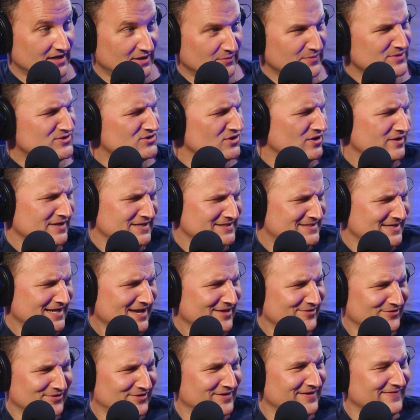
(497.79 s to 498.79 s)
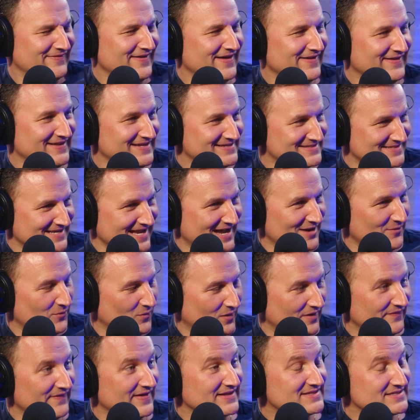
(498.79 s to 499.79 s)
We should all get together. And then he's got
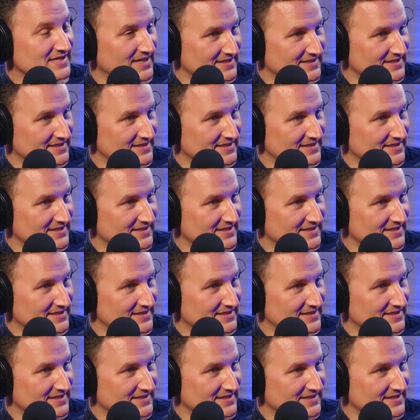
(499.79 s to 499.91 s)
one that's